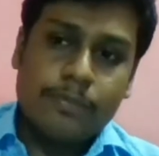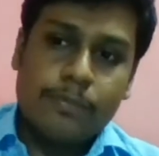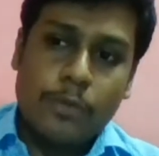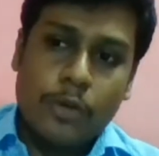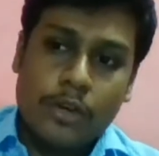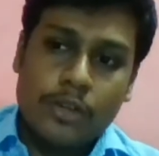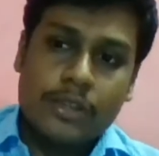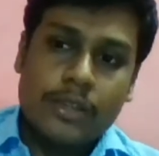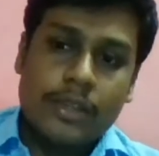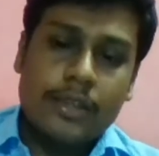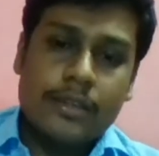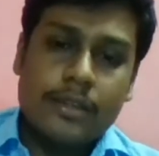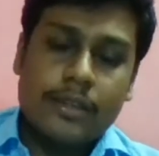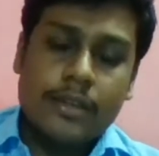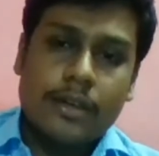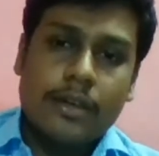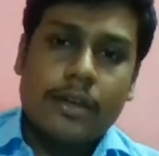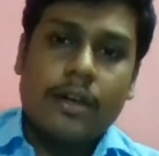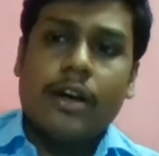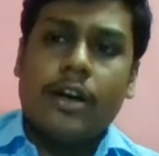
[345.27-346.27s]
process
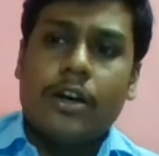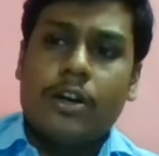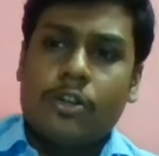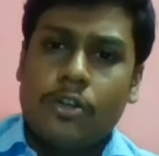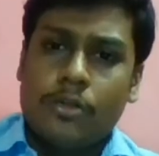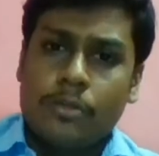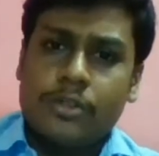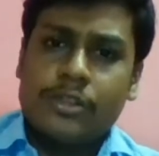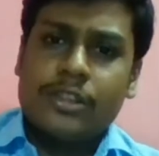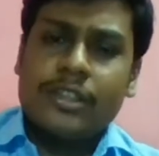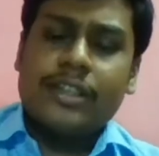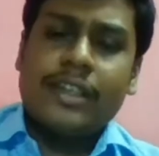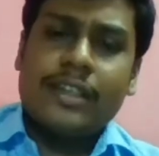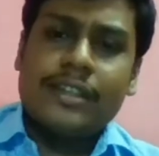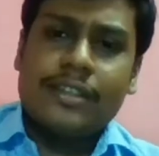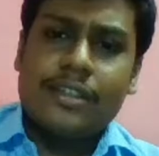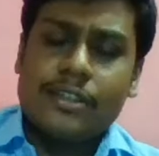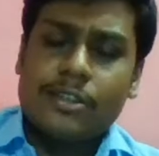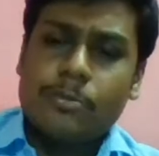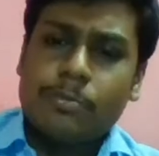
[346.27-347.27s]
or
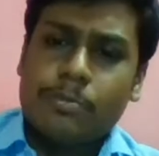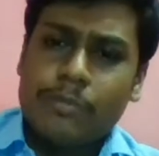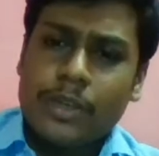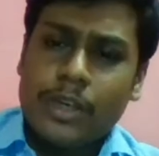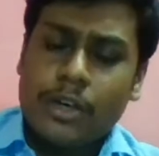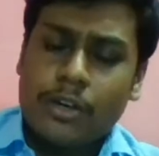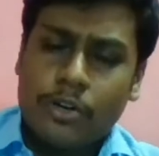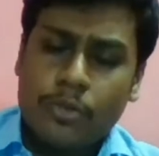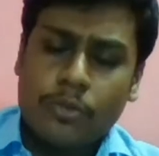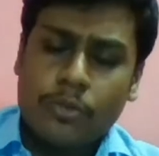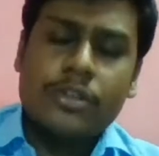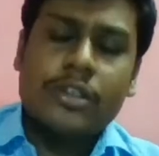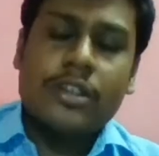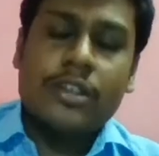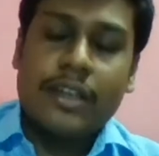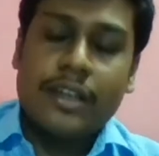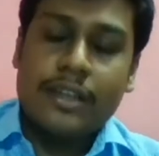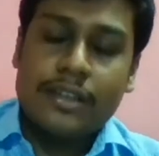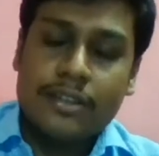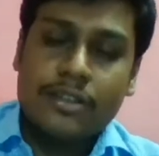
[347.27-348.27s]

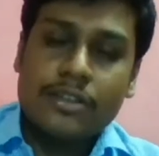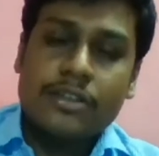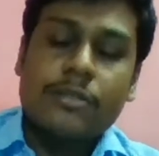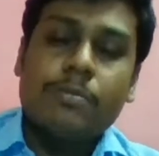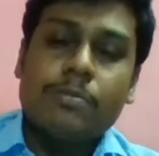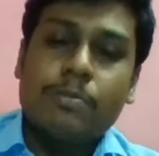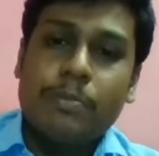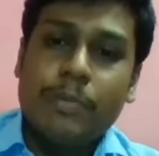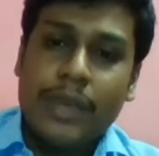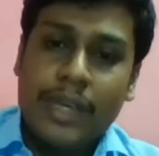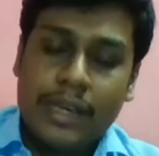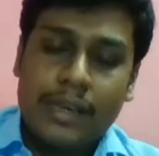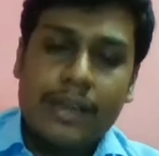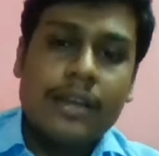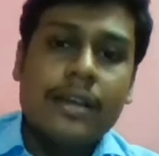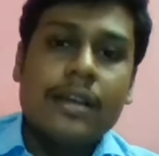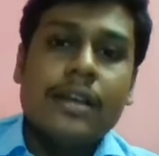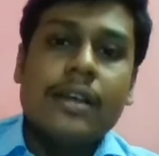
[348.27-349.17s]
homogenization milk